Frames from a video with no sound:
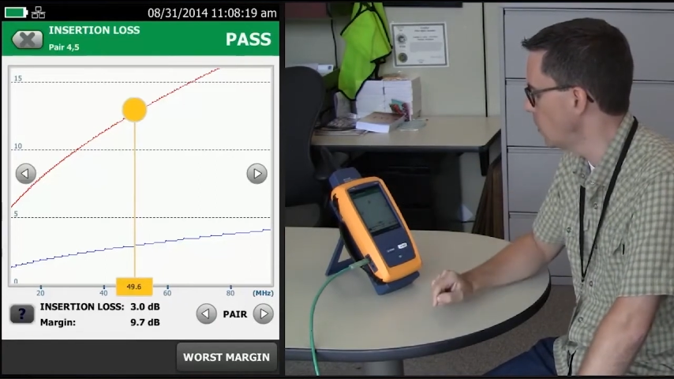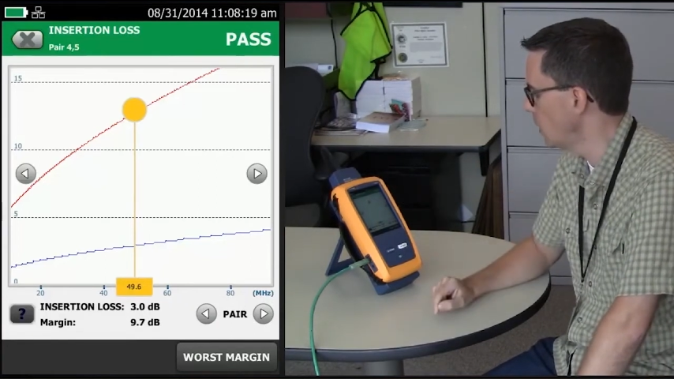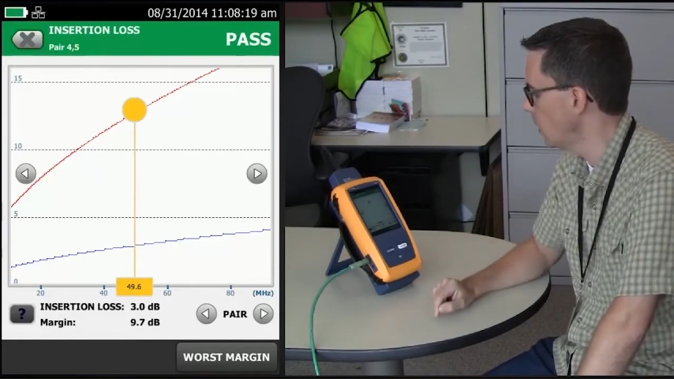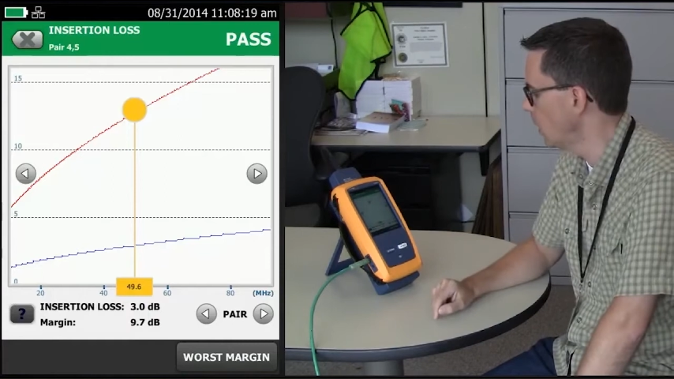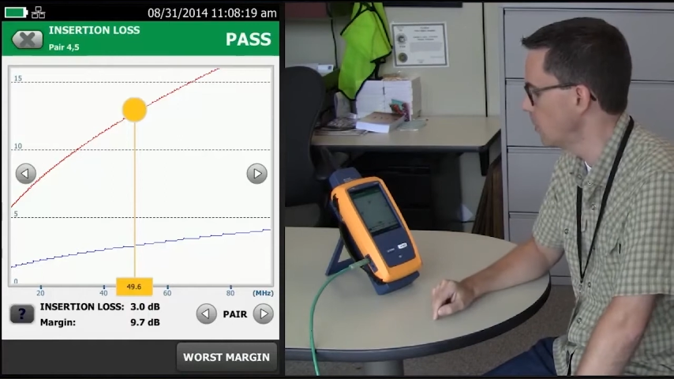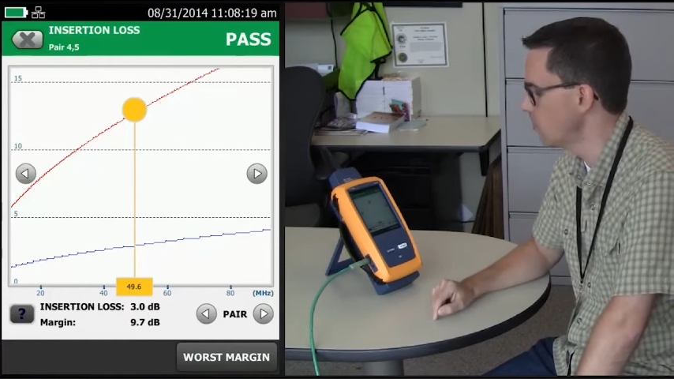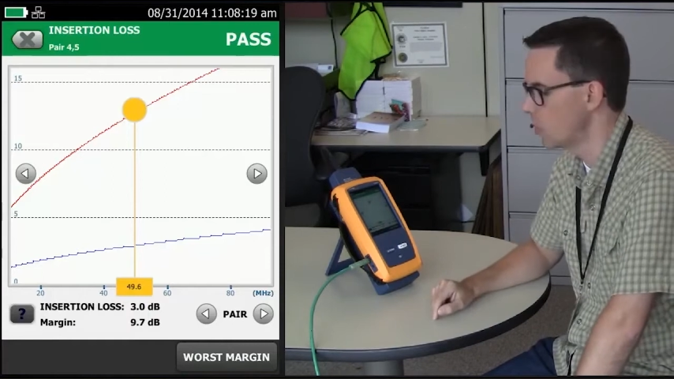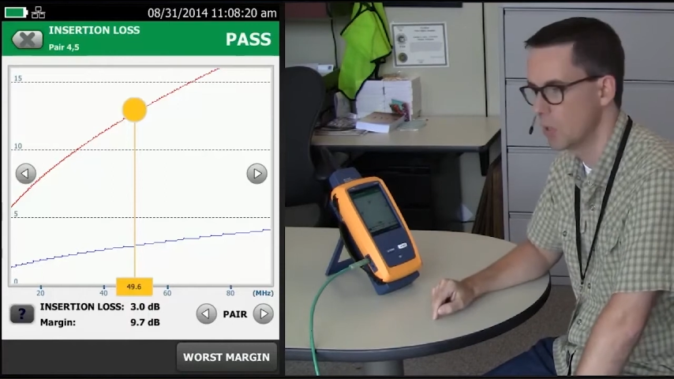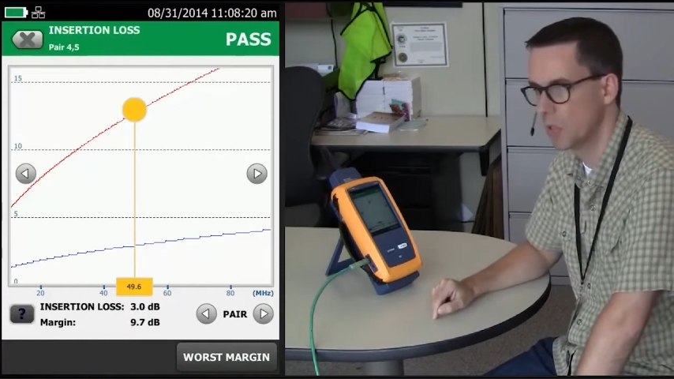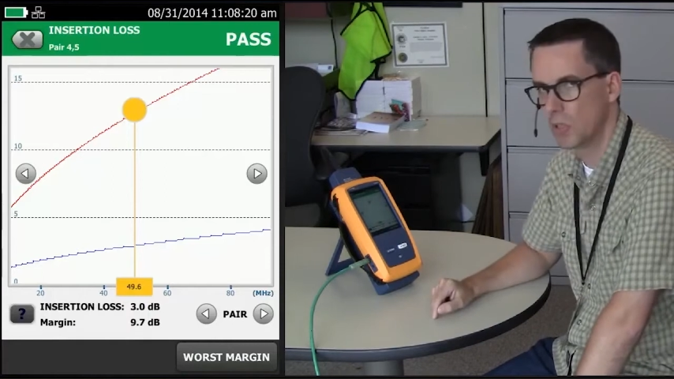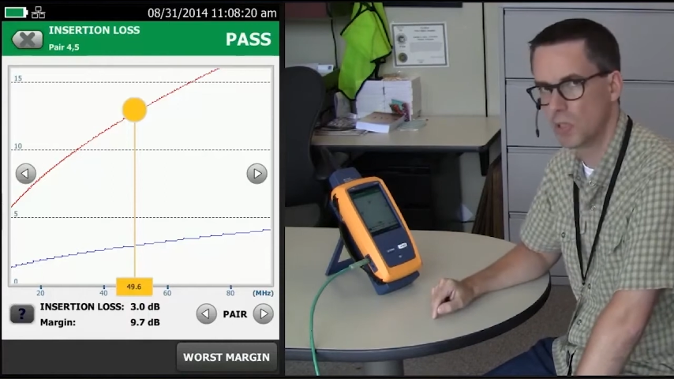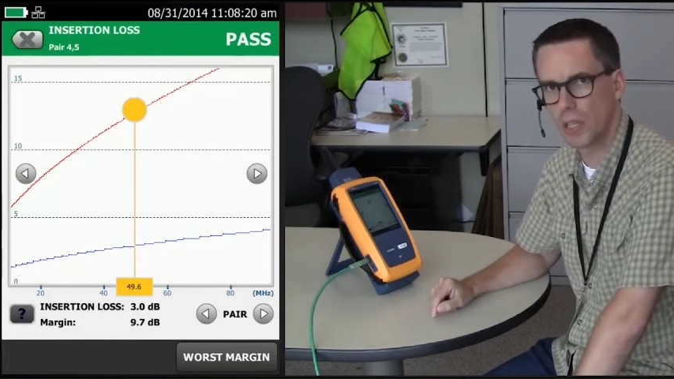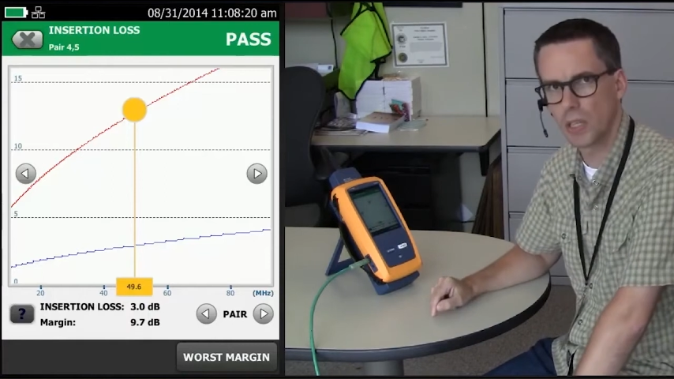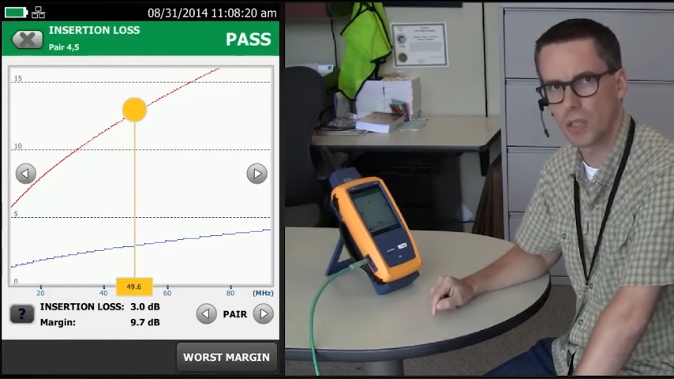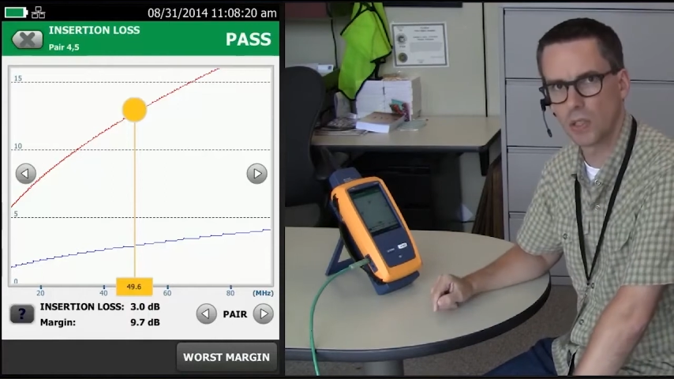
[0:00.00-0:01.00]
forty-nine
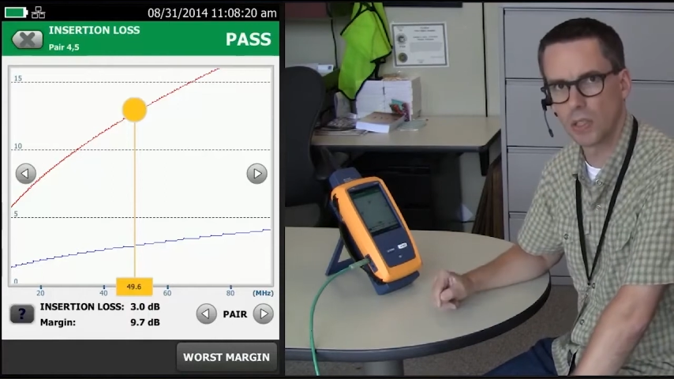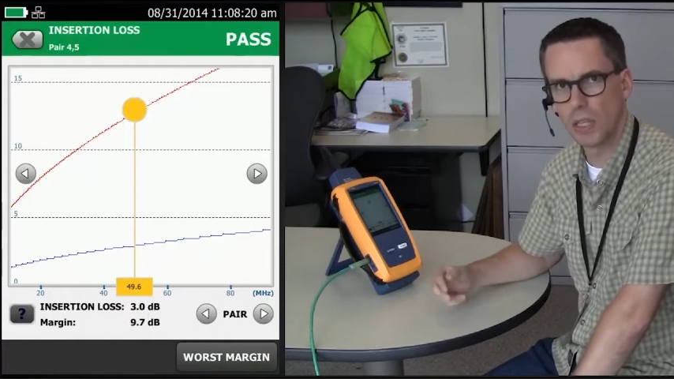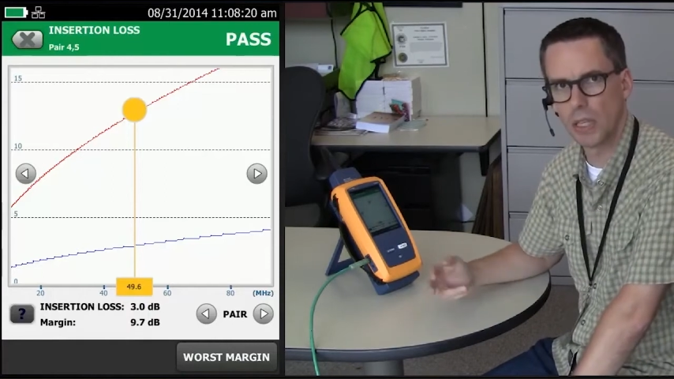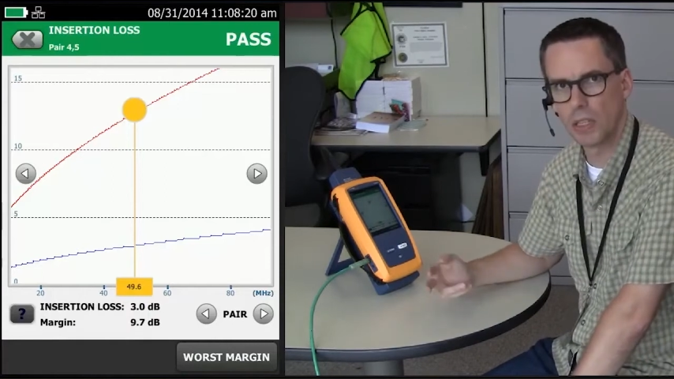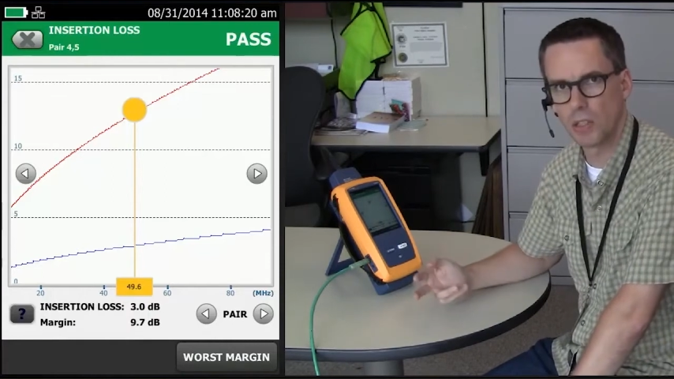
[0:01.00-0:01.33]
point six,